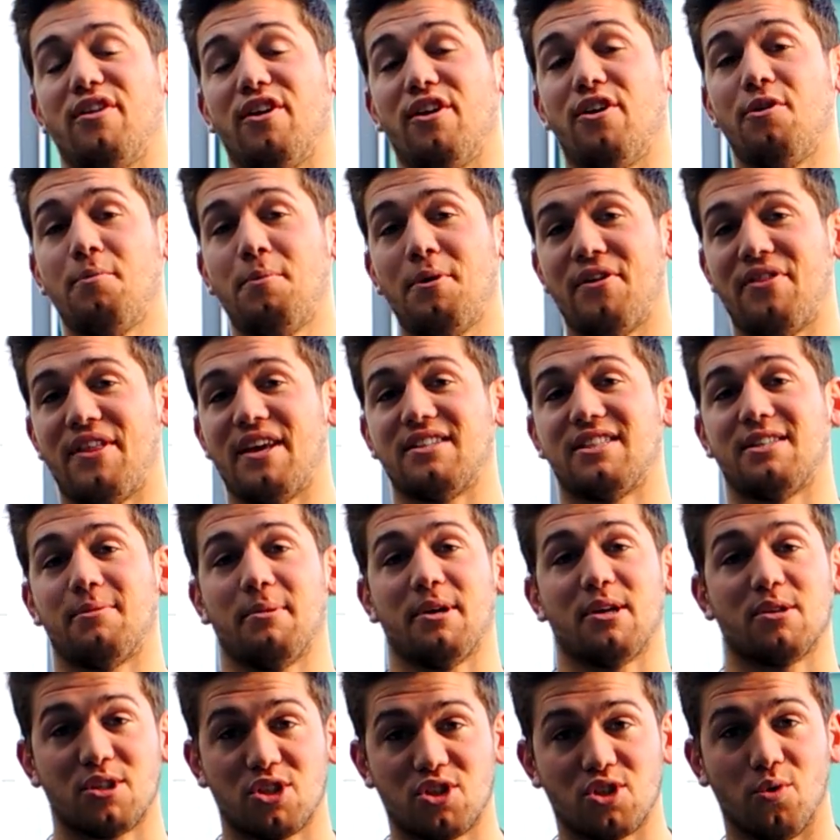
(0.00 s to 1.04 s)
a little bit, and that's
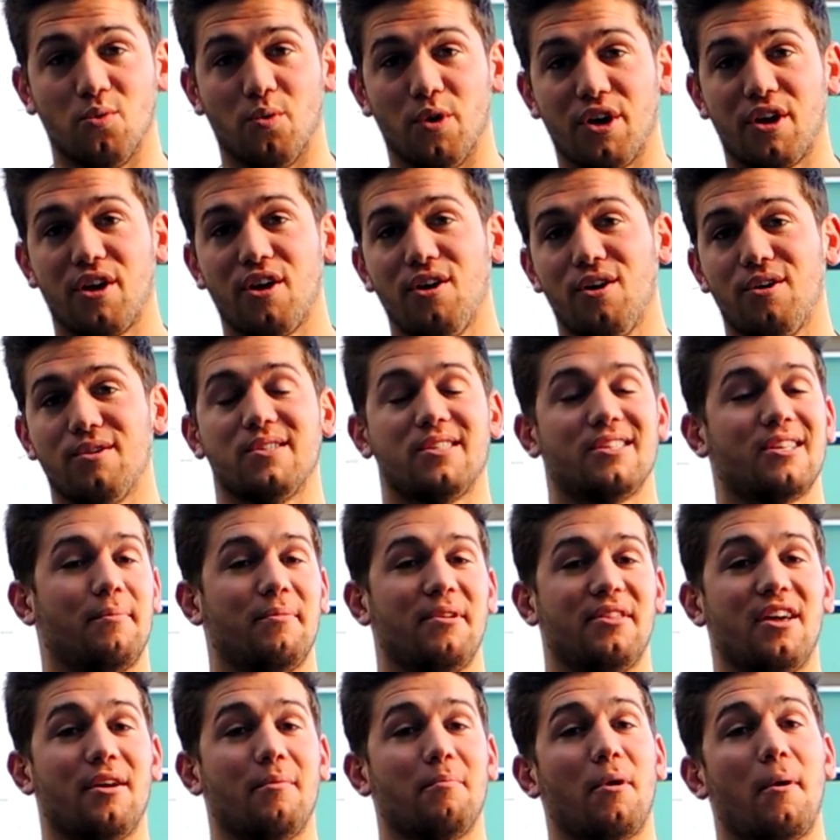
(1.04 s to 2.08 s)
something I'm still working on. It's
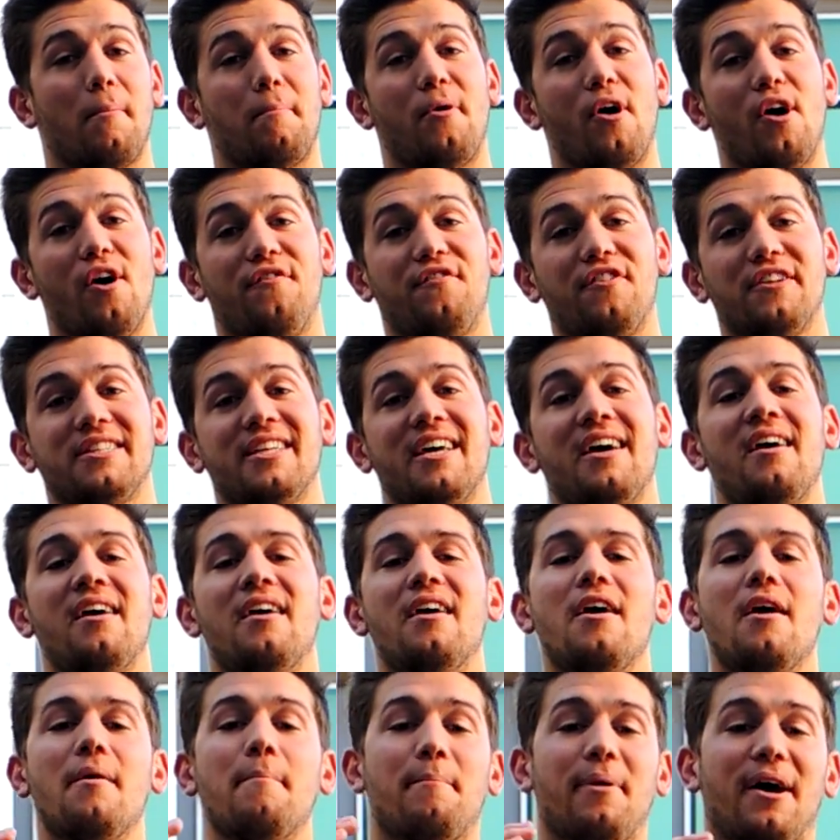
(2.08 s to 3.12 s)
something that I'm not perfect at,
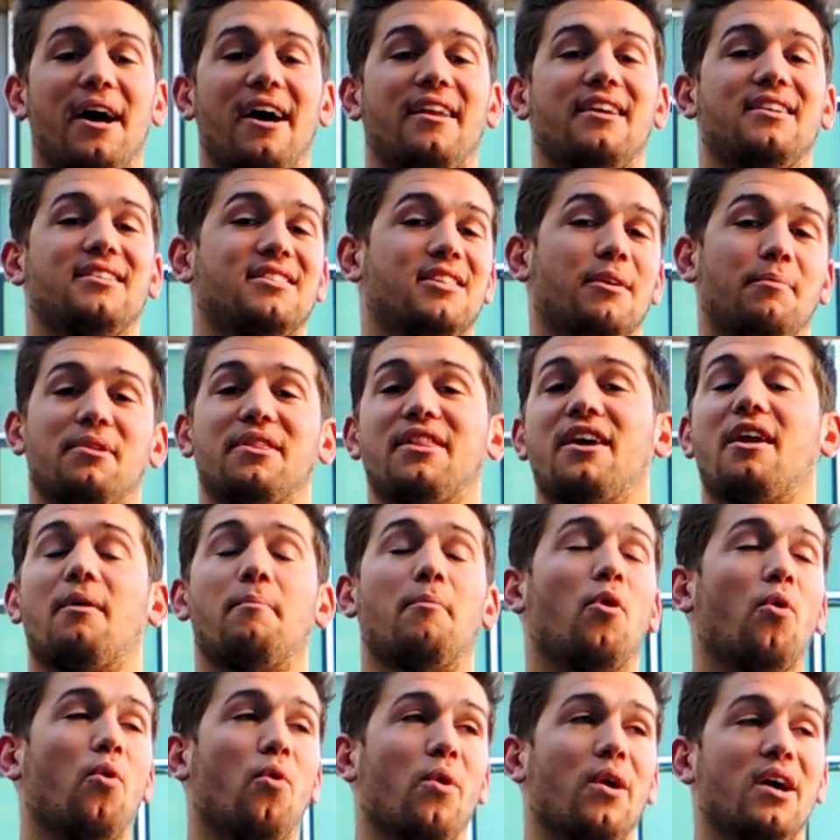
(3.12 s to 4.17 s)
but it's something that
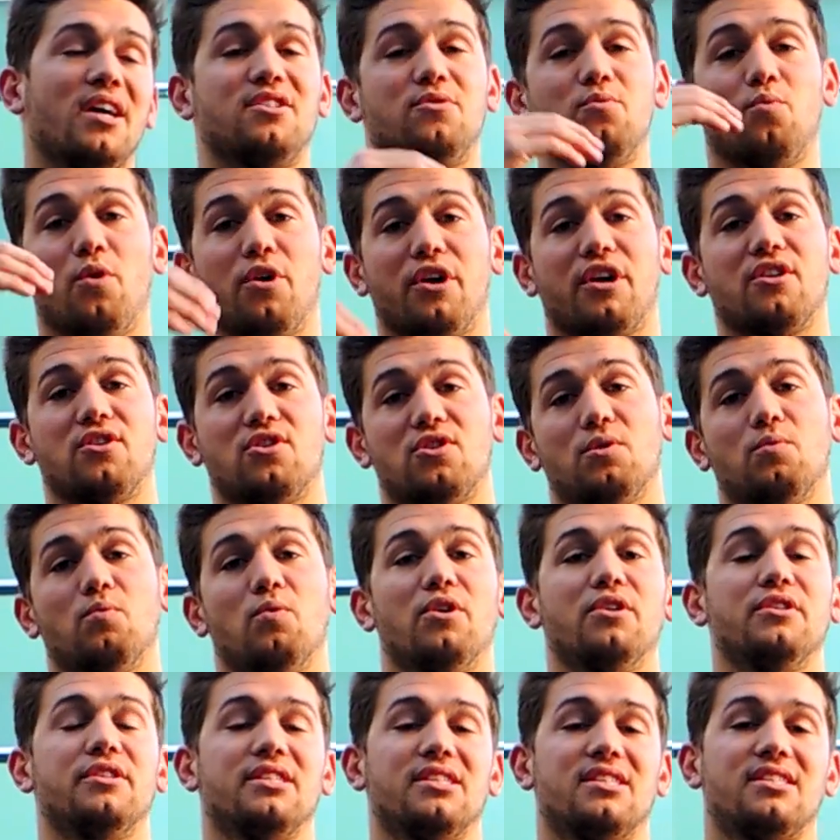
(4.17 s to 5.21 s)
I'm always working
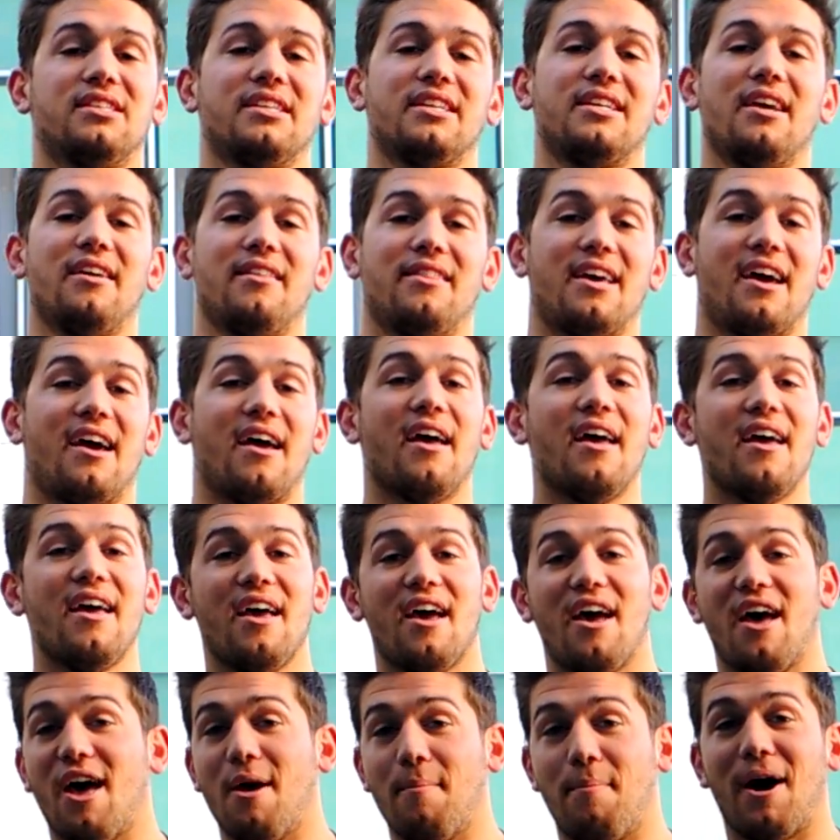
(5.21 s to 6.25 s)
towards, is to get that
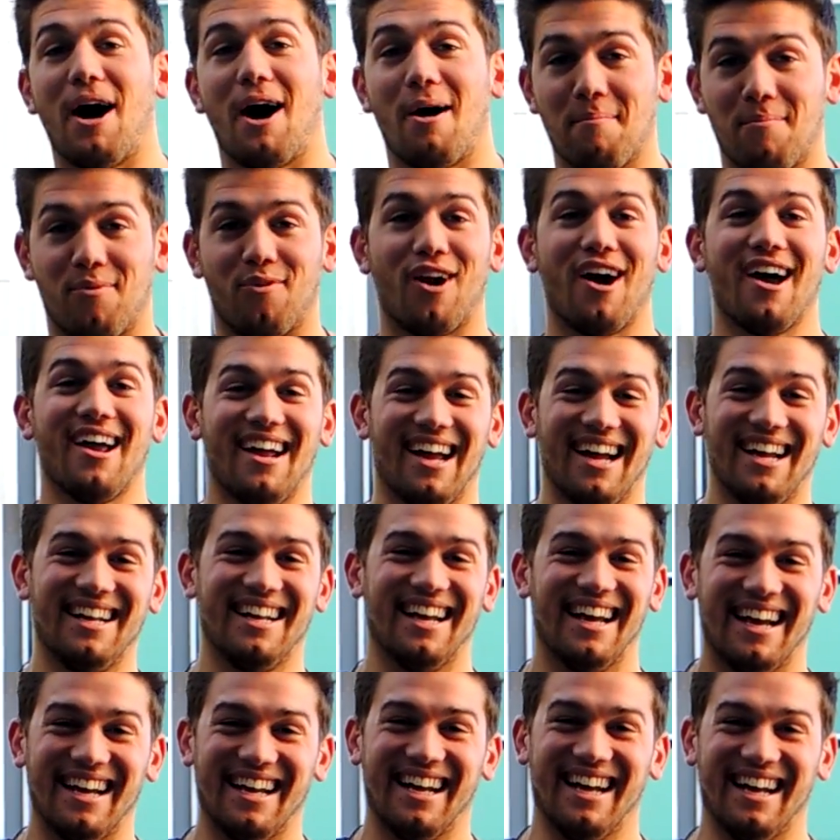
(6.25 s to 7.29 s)
hip hump, right?
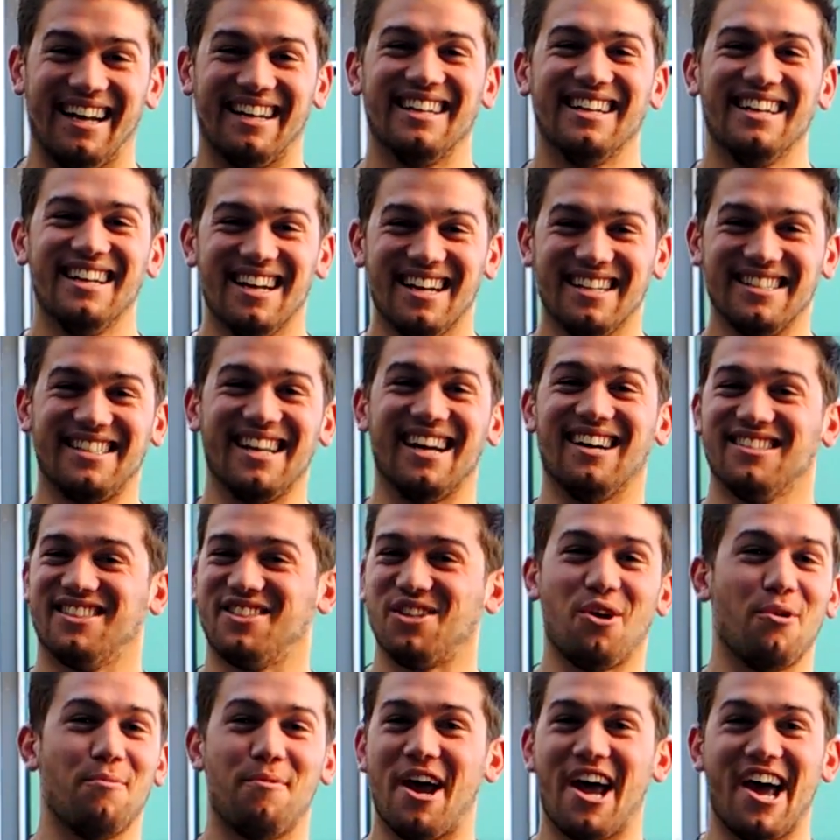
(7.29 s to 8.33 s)
That sounds
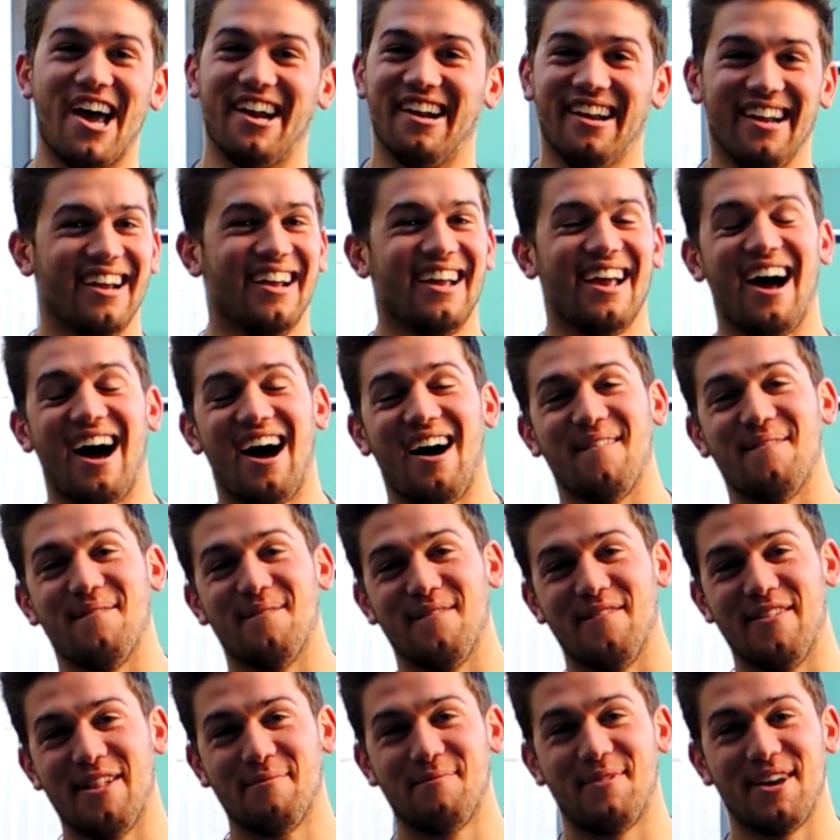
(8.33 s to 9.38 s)
so bad.
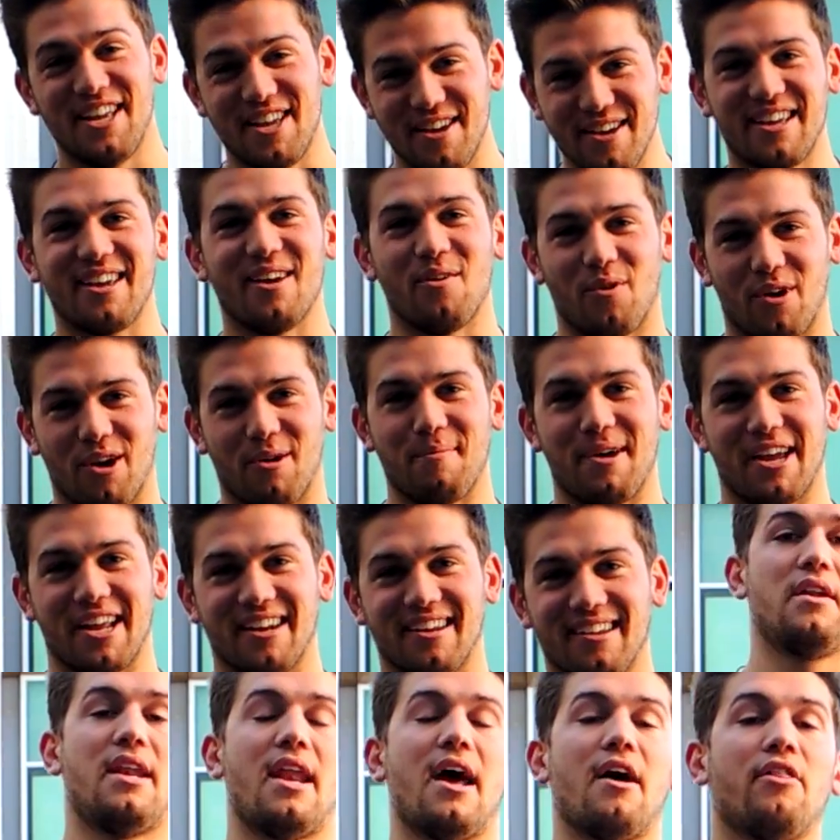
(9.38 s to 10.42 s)
But you get what I mean.
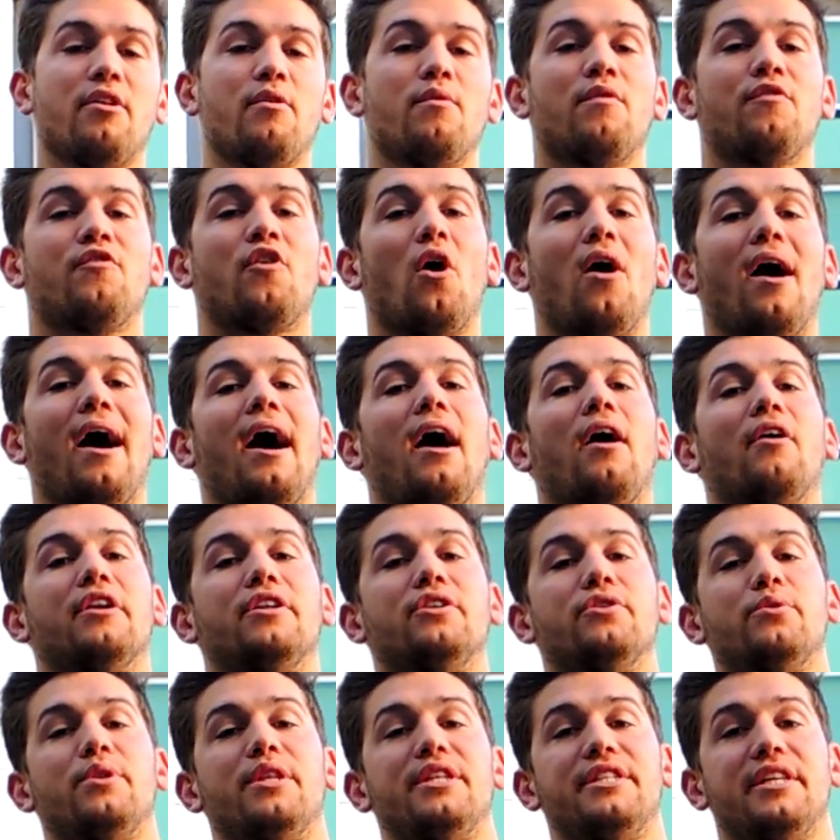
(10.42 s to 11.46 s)
Now that we've got how to
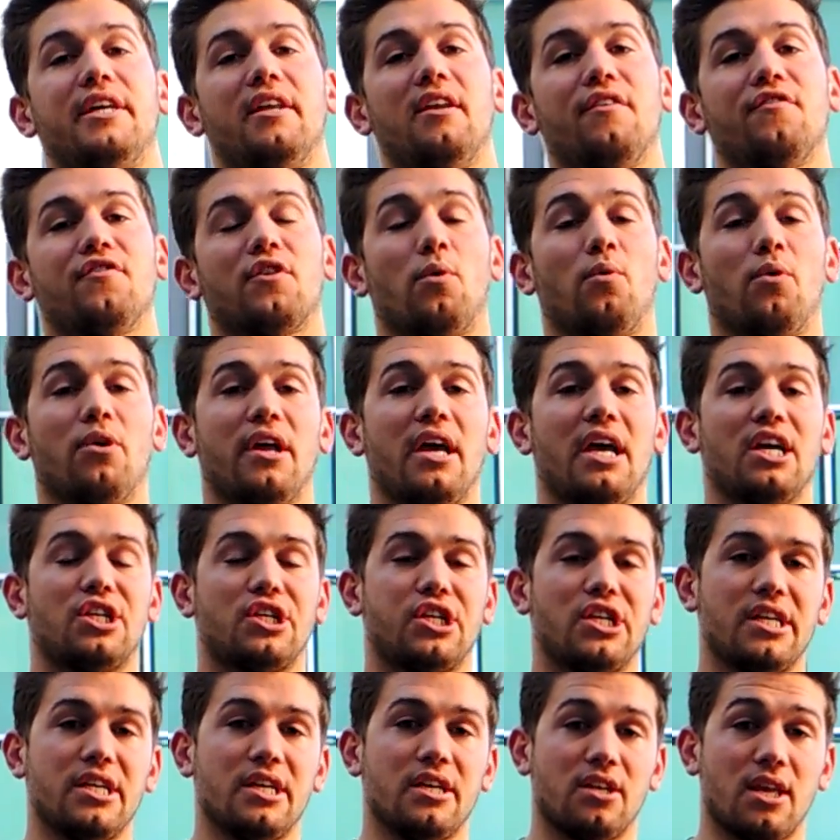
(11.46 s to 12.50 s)
do the deadlift, I want to
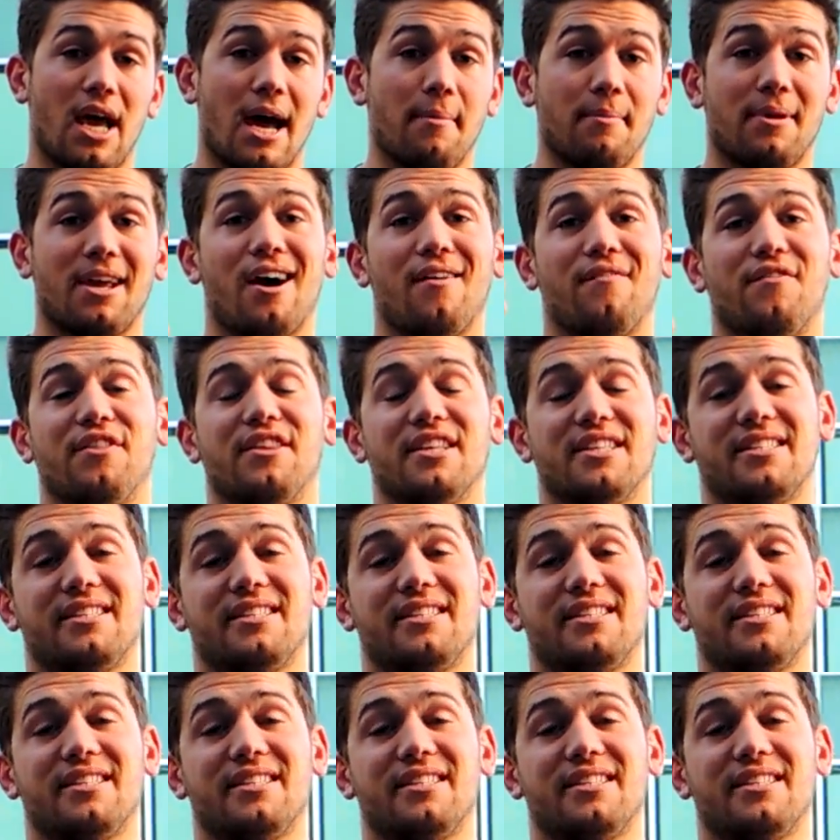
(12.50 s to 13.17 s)
actually cover the